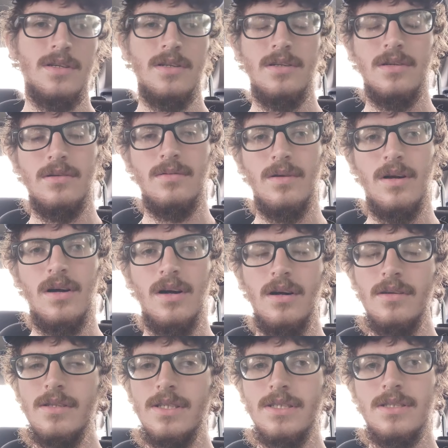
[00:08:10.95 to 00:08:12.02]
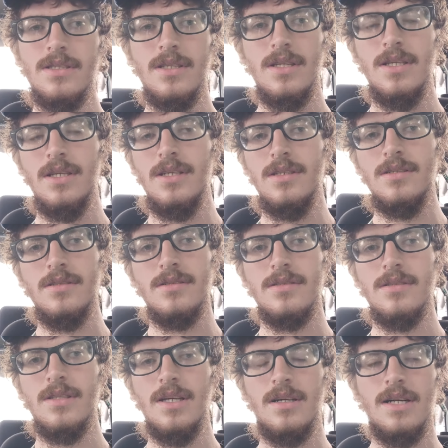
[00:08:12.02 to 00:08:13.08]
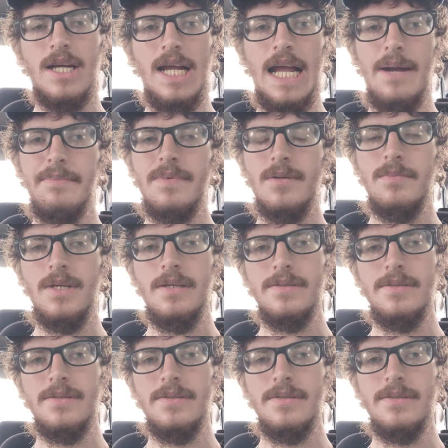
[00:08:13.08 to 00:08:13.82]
You know, all these things that are happening to